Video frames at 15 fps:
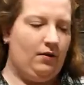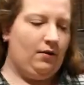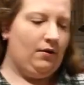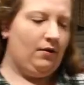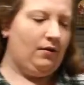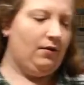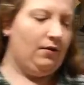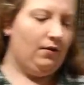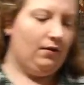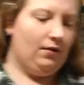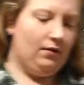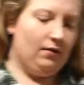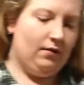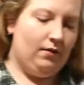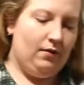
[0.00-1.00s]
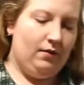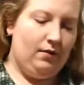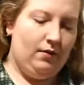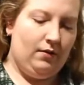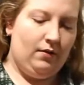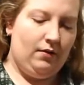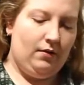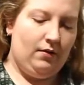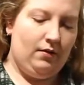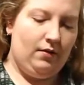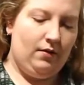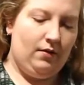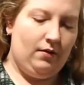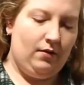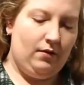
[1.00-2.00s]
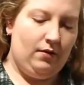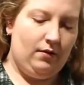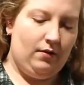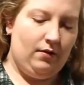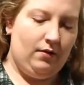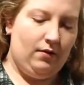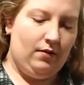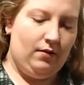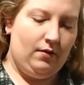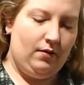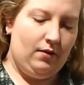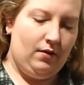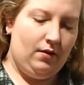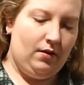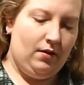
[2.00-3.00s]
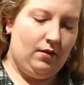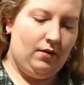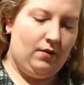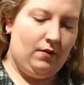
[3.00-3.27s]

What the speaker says: Nothing is said.